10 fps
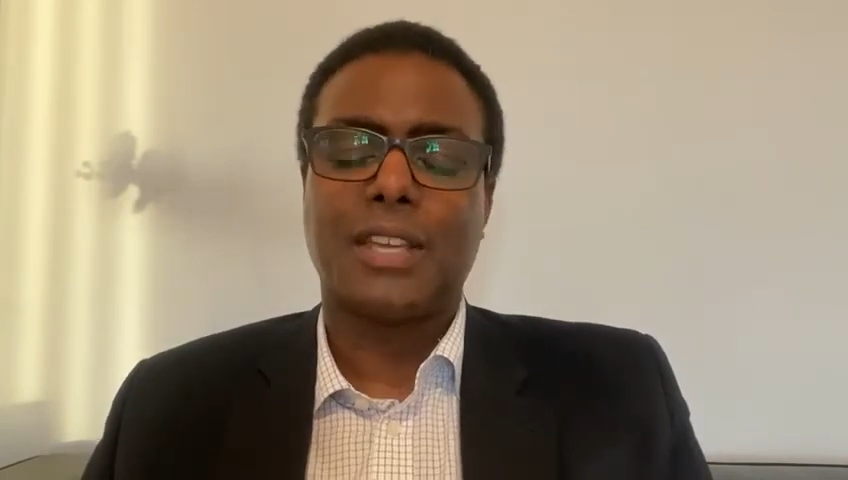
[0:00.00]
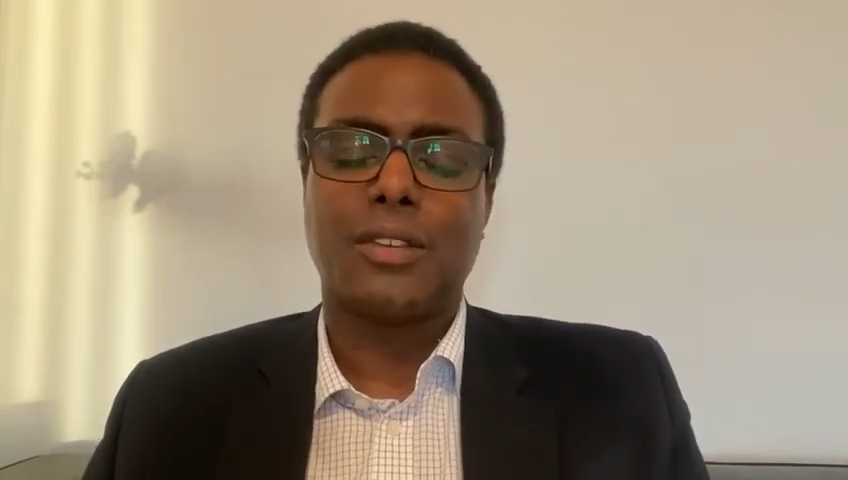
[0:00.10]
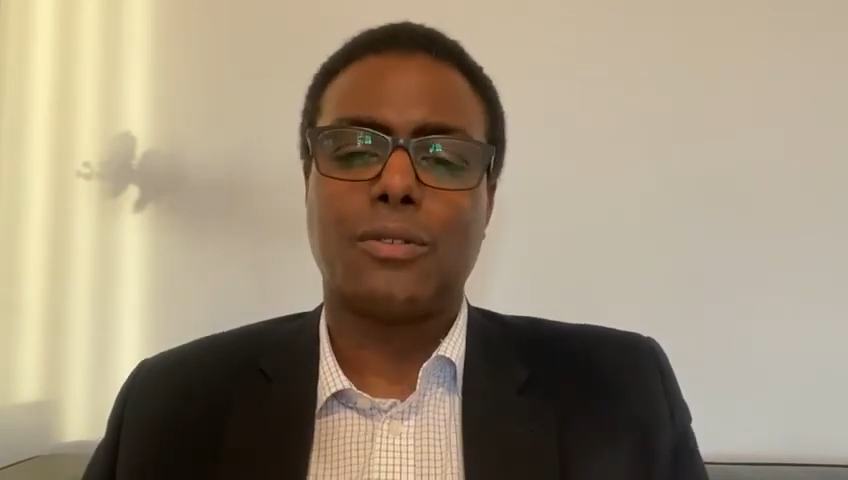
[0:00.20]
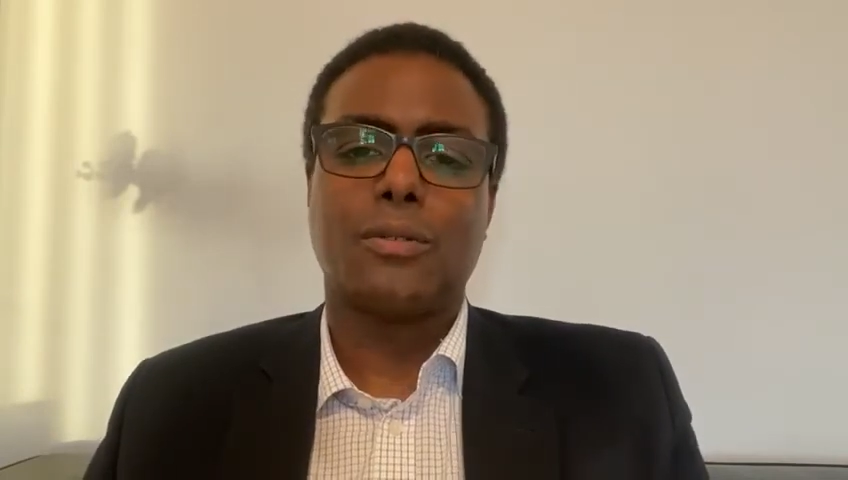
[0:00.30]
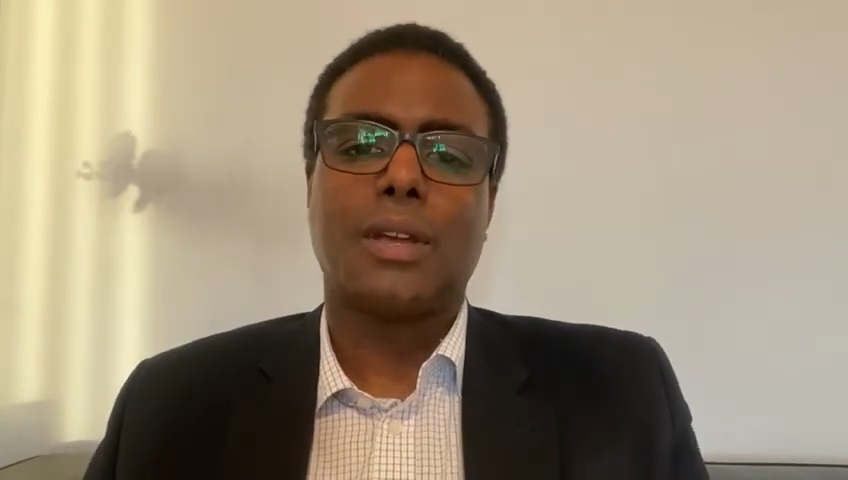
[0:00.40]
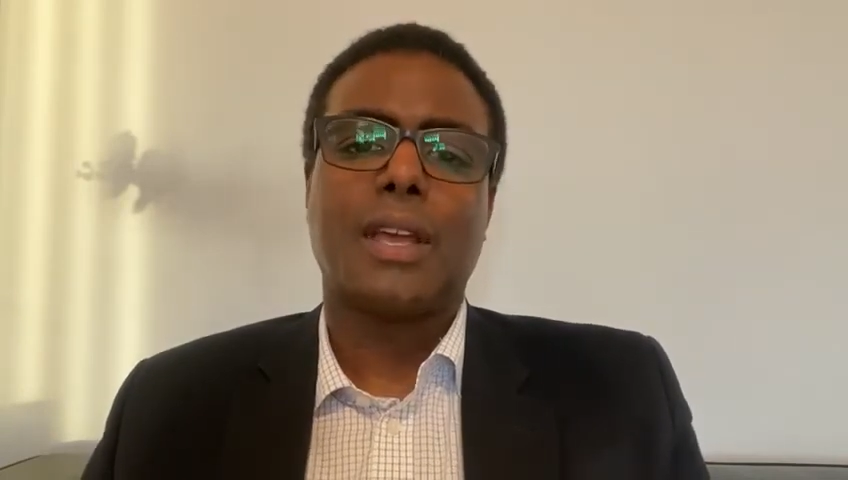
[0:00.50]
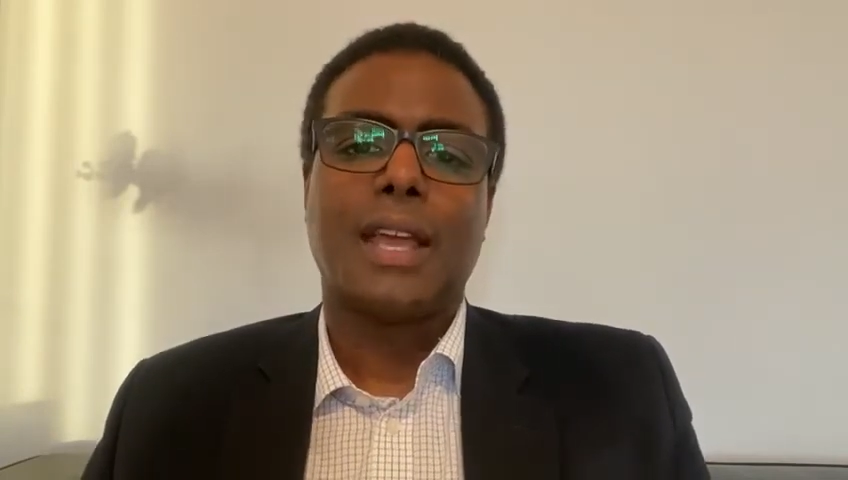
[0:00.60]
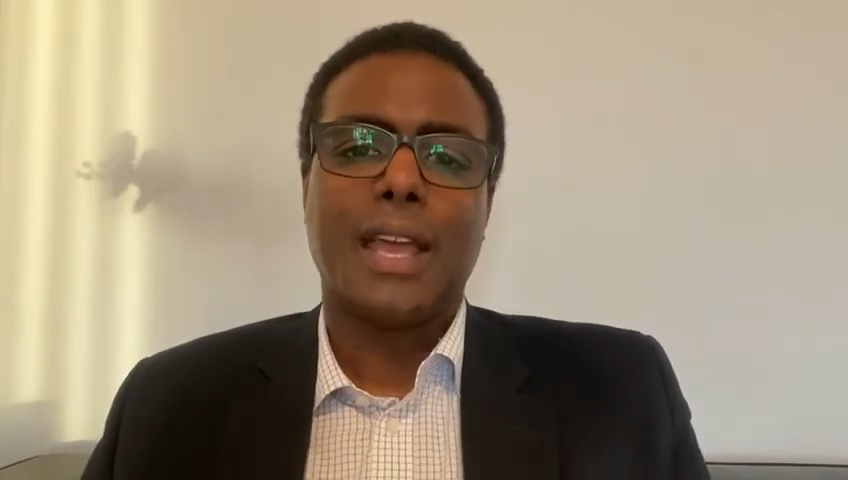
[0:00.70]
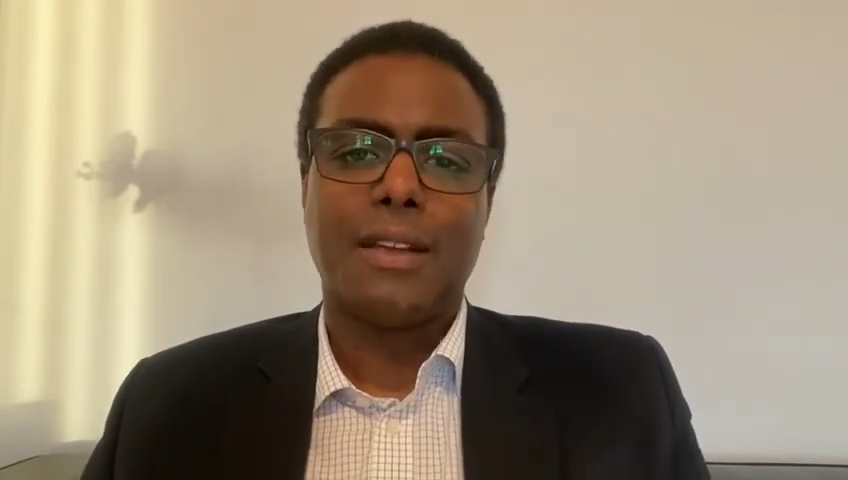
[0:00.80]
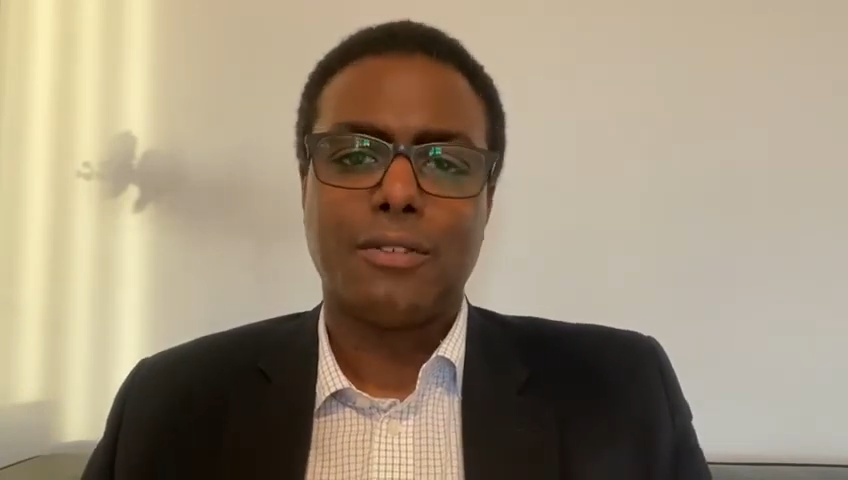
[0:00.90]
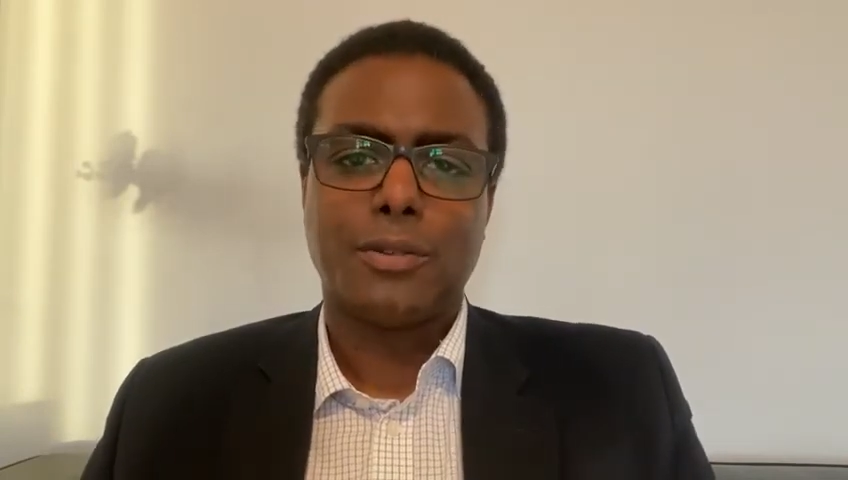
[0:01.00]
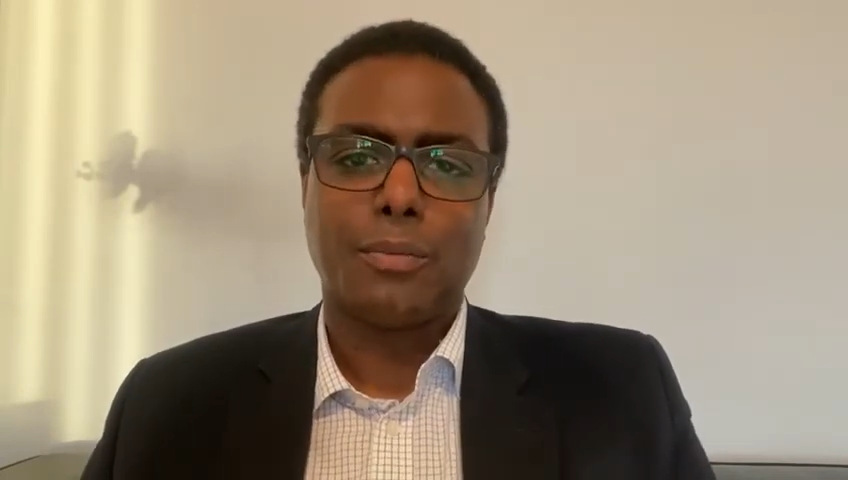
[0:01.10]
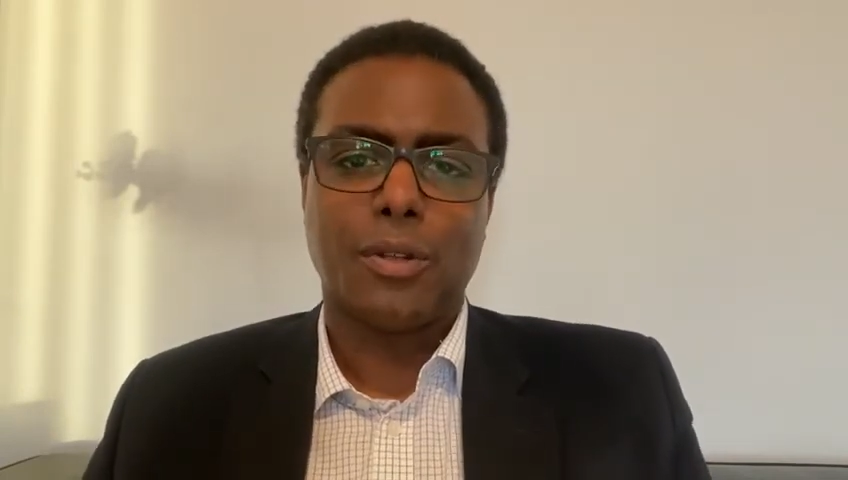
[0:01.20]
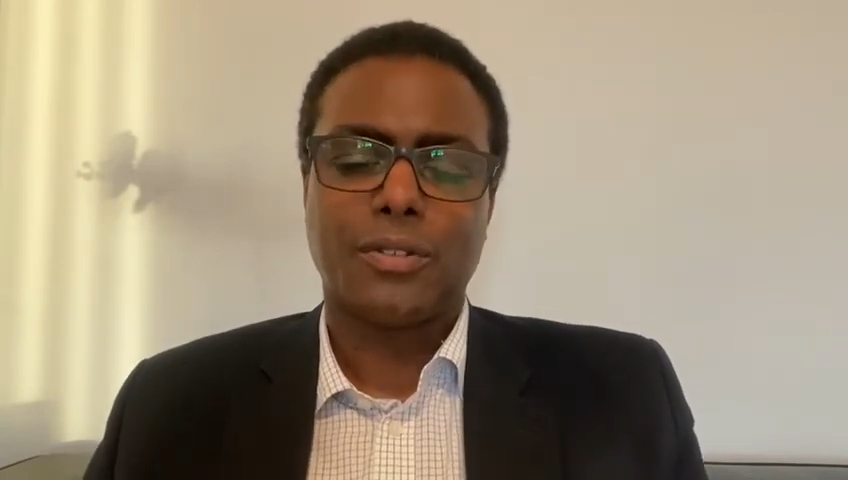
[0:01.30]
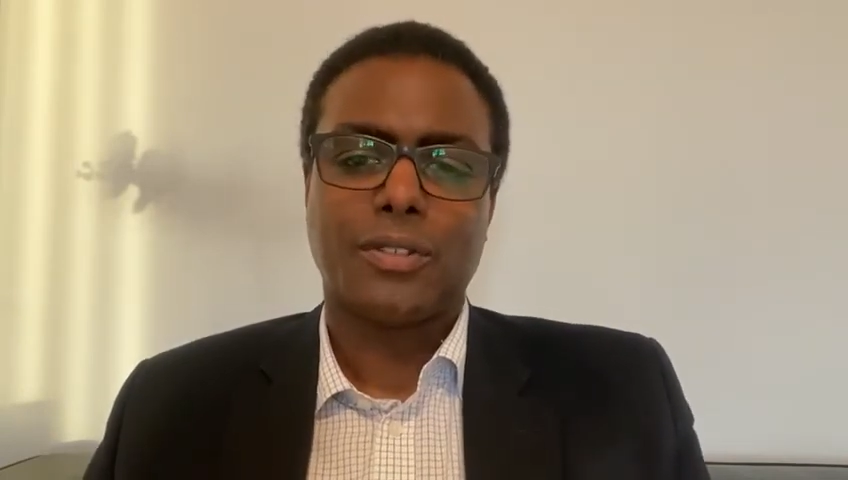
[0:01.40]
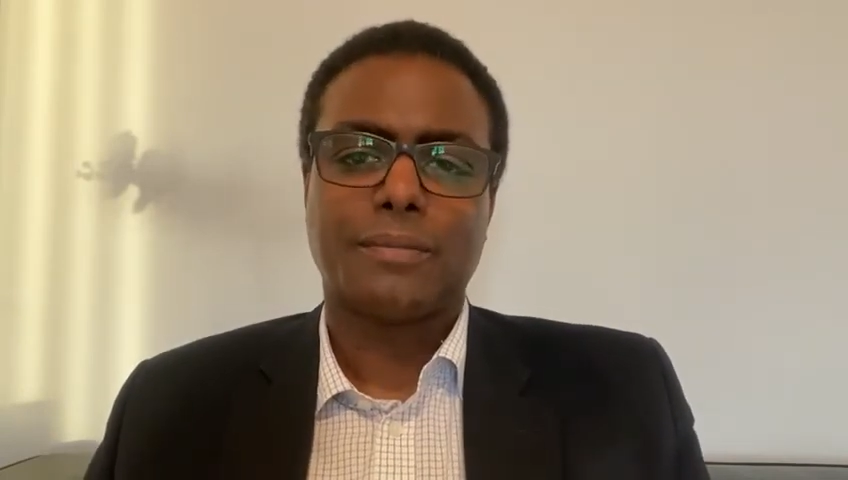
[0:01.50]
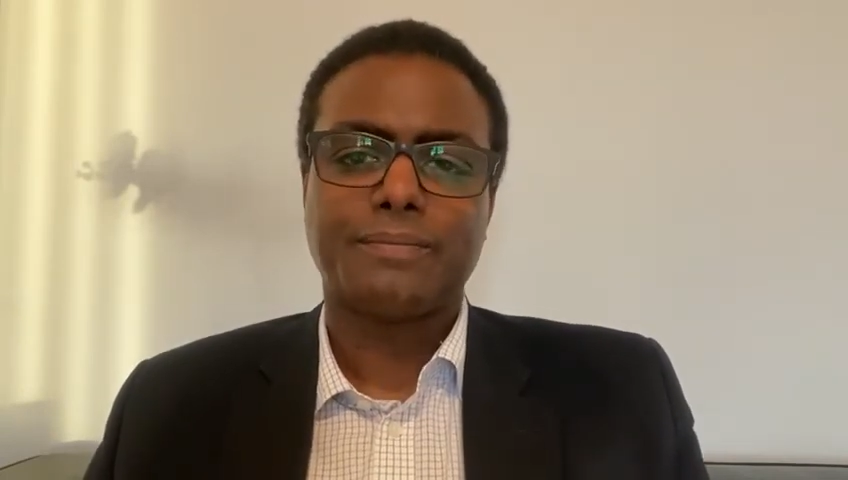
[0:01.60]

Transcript: you a response.